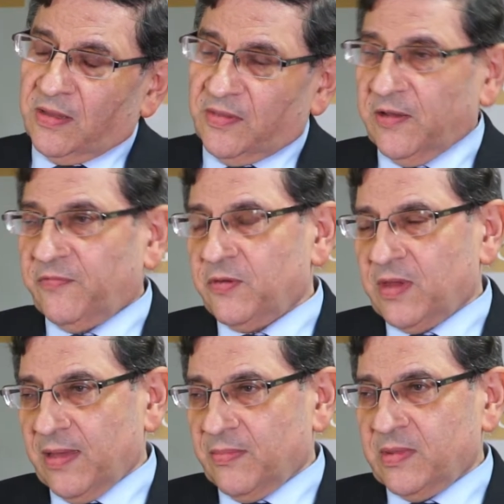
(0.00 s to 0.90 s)
than if you
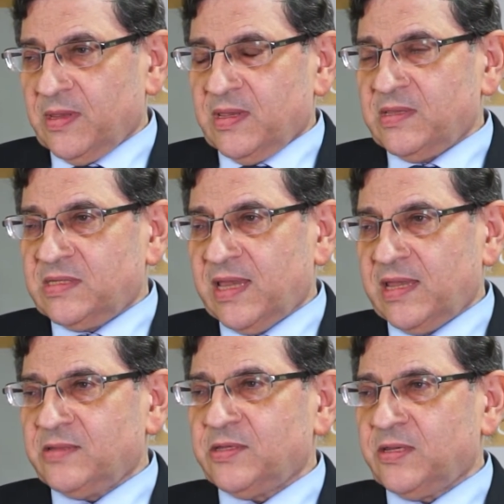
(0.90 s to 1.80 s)
come,
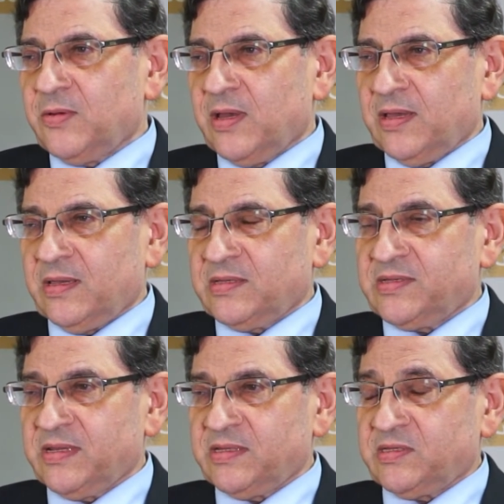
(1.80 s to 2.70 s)
say, to a, a
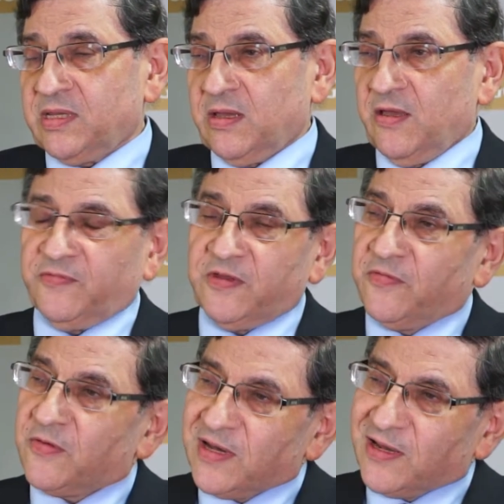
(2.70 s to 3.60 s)
solicitor after
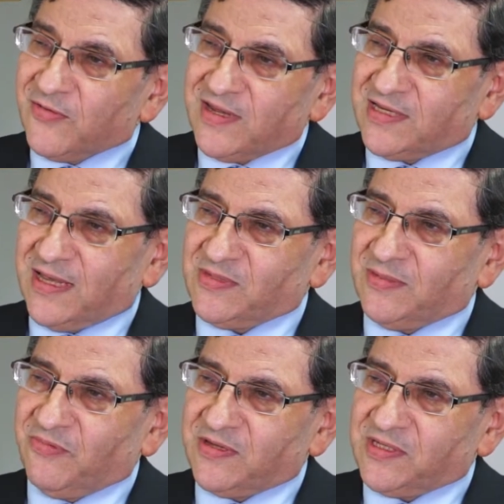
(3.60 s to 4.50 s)
you've already agreed terms
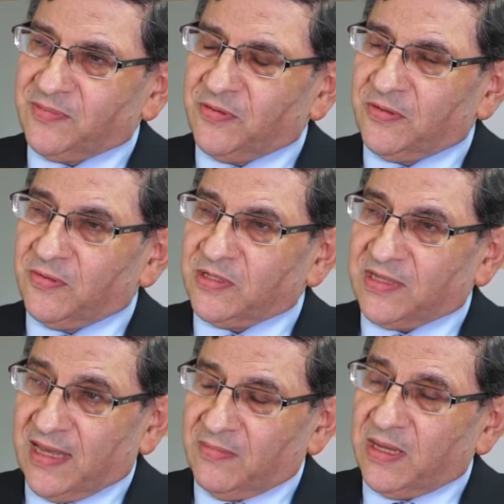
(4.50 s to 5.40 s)
in principle,
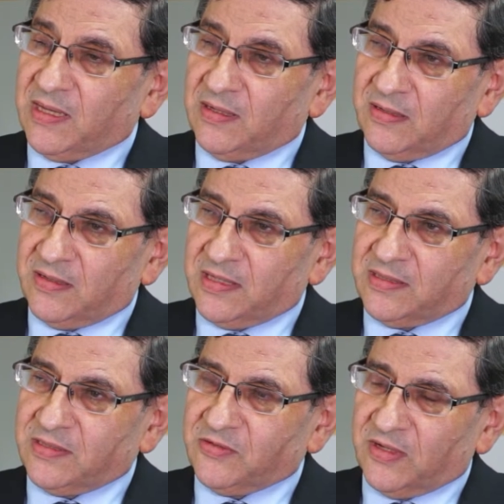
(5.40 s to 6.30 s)
which can make it harder
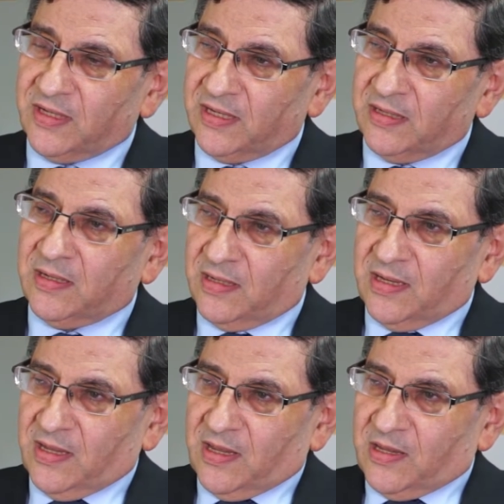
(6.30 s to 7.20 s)
to try and
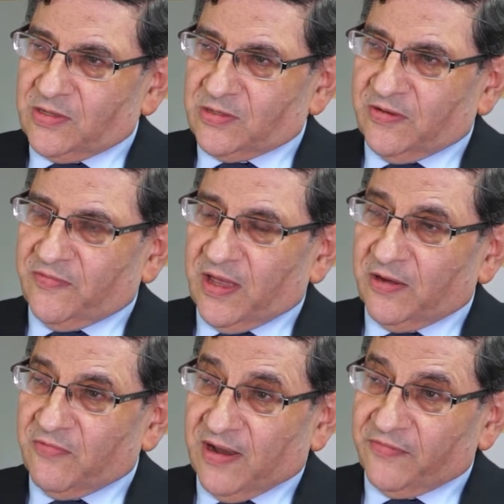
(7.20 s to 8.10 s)
sort of
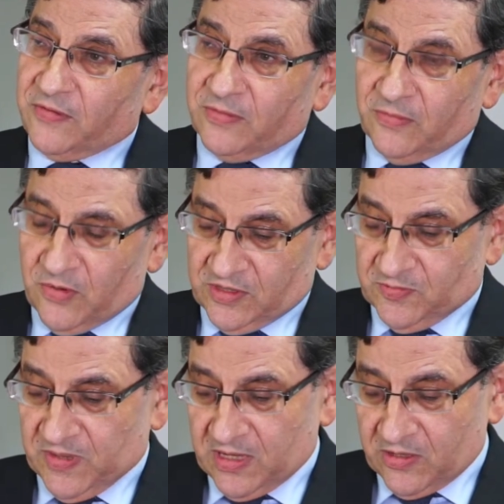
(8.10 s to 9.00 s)
unravel what's
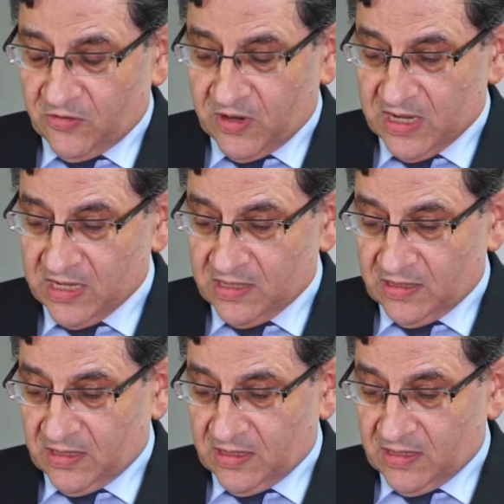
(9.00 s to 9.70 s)
been agreed.